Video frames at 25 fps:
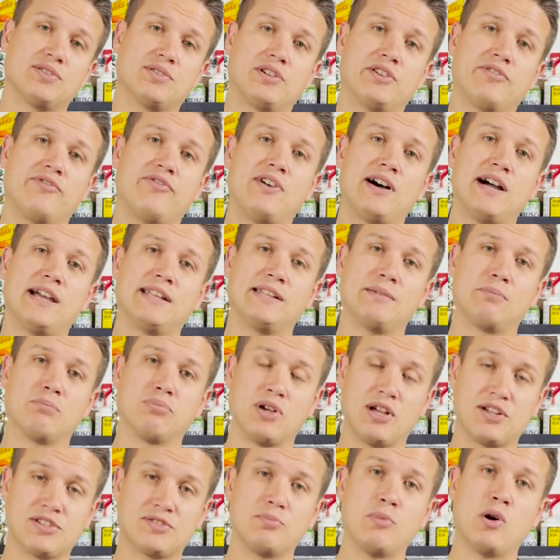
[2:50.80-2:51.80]
going to find that
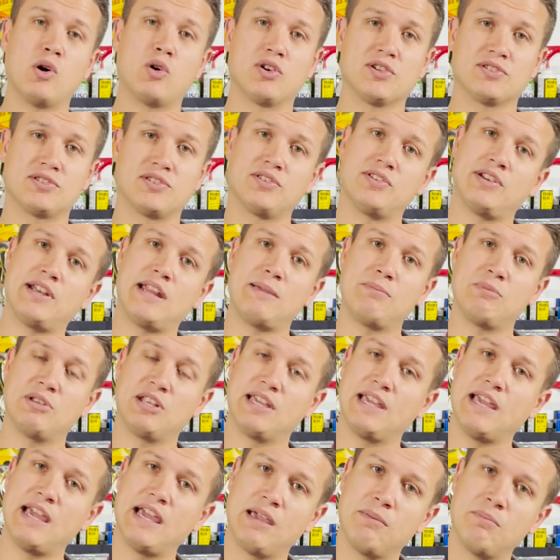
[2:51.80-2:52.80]
brush motors are the name of the
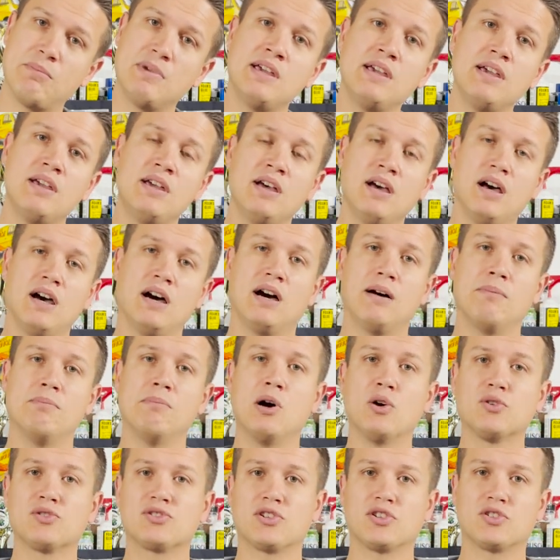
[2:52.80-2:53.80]
game.
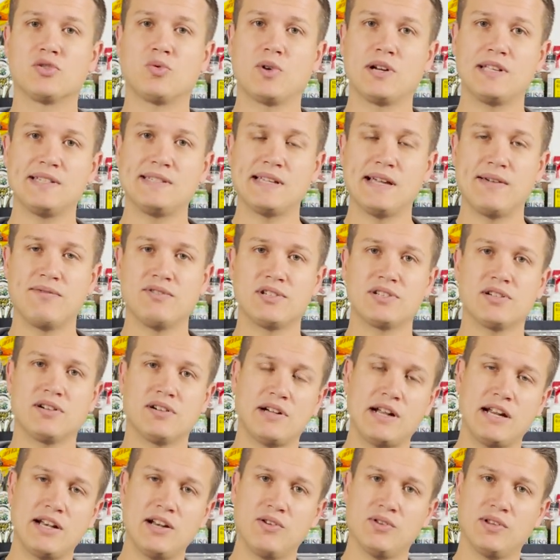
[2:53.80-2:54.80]
Most are 27 turn.
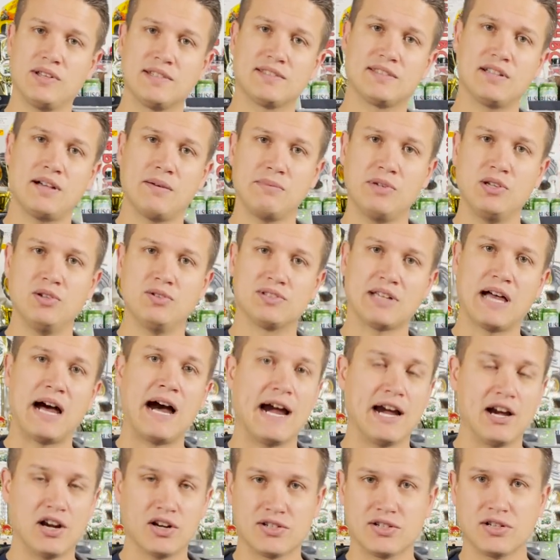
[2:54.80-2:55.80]
I know that some use a
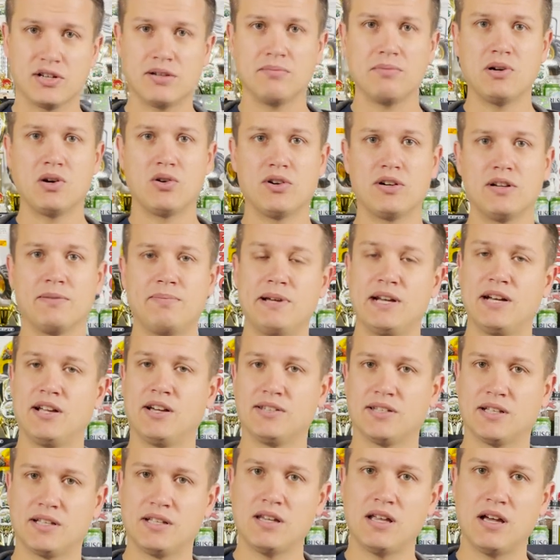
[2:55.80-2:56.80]
higher turn motor depending on
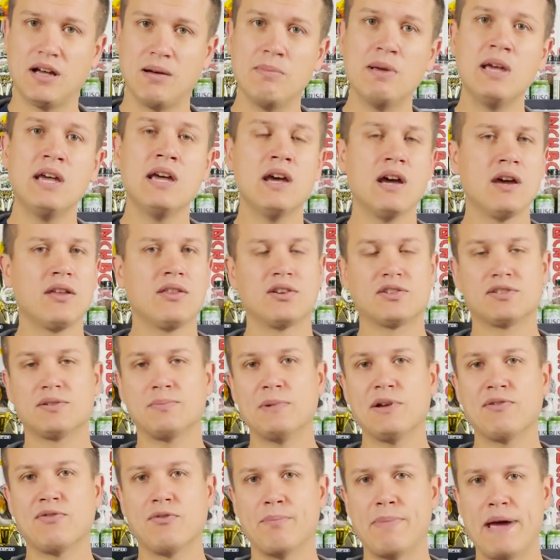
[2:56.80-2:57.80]
the club. There's some
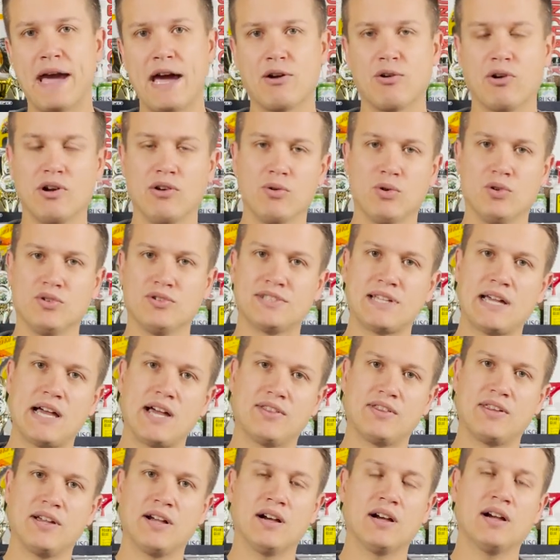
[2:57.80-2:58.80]
different battery rules
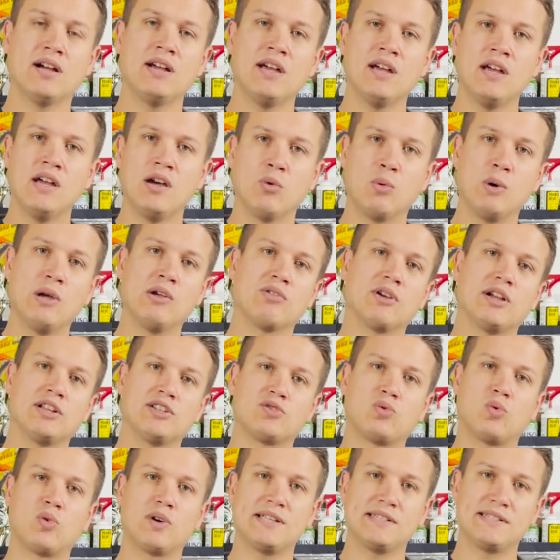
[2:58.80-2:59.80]
out there. We run
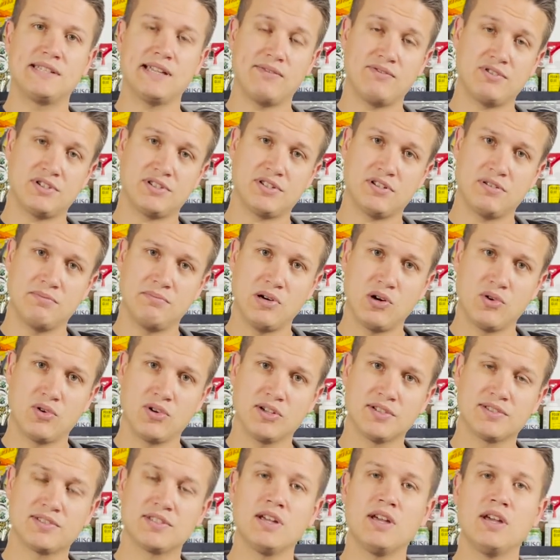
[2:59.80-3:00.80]
27 turn
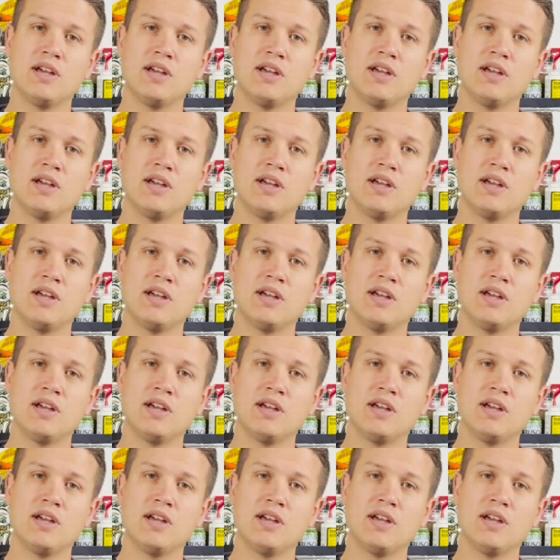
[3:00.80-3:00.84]
motors